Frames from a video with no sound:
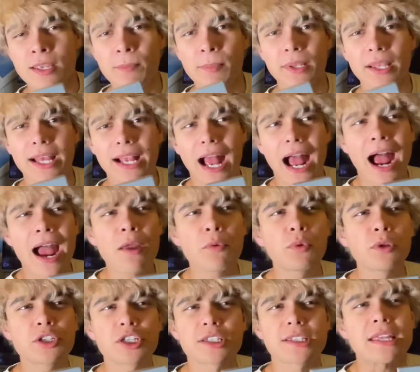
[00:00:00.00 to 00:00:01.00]
But like I
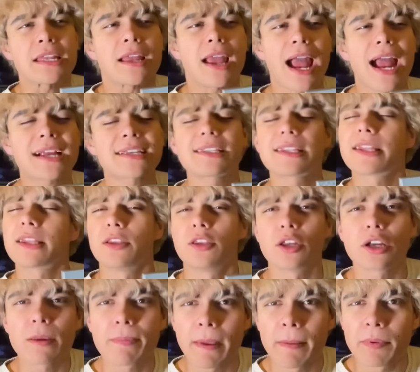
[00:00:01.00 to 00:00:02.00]
will just like accidentally
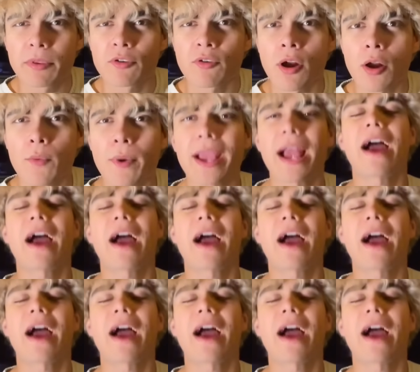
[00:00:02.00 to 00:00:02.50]
look at people the wrong way.